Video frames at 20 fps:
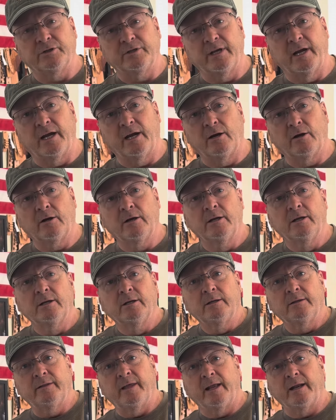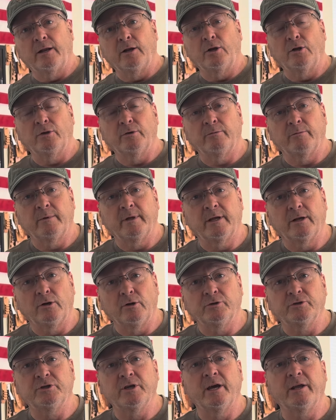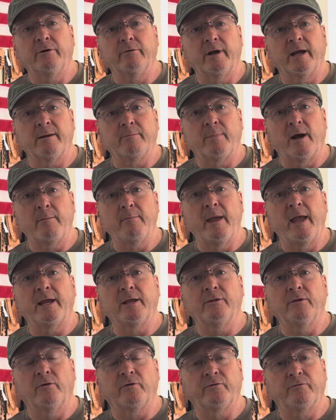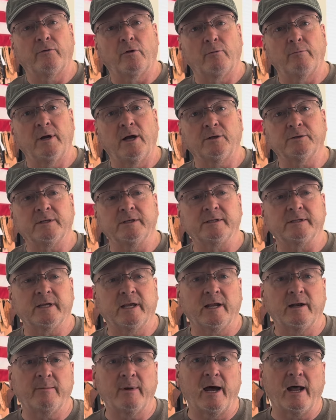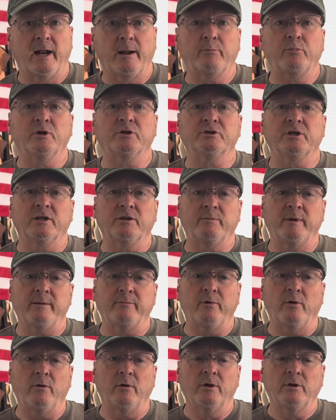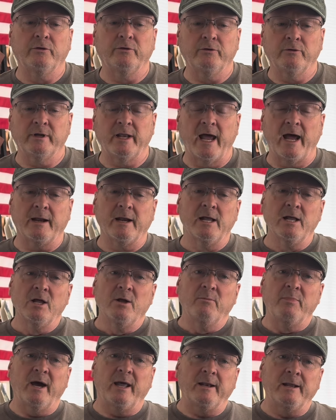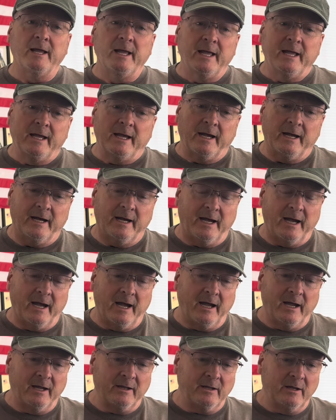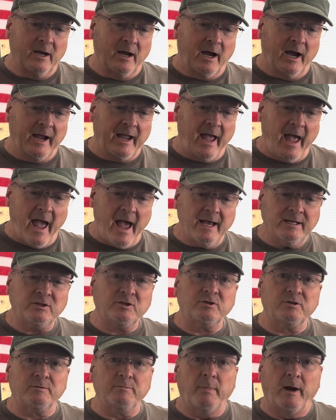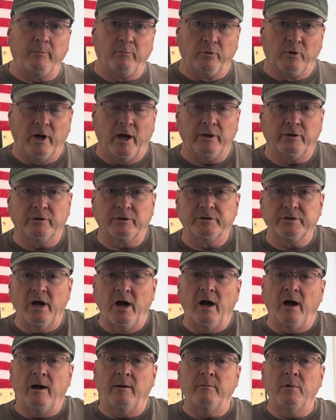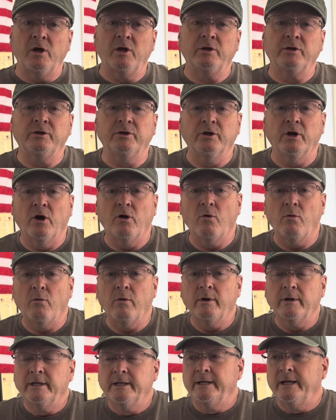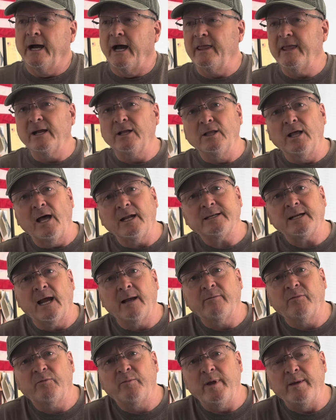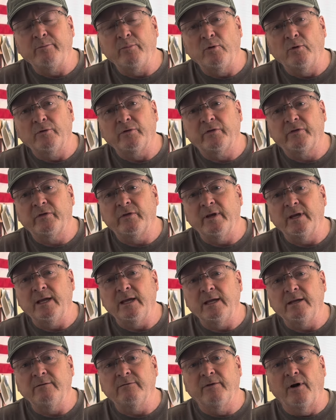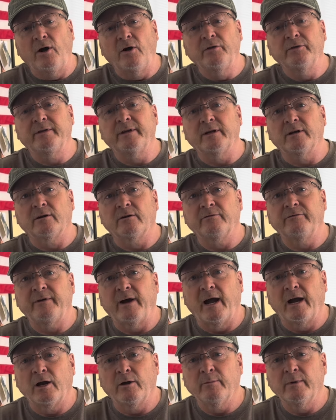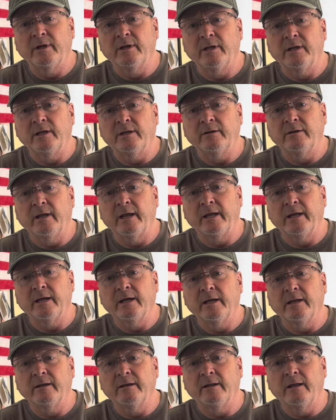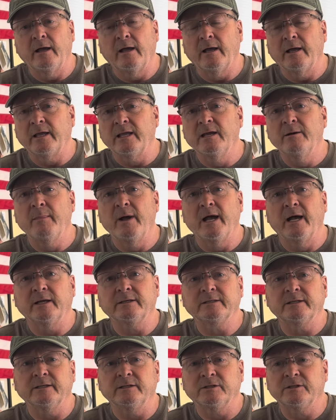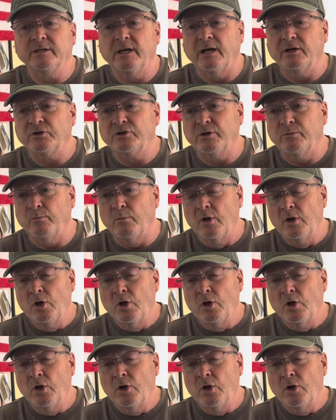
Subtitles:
there that it'll generate by making those 4 belts and sending them out. I appreciate the people doing that. But I asked my brother, Tom, I think a lot of times people see volunteer firemen and EMS and such and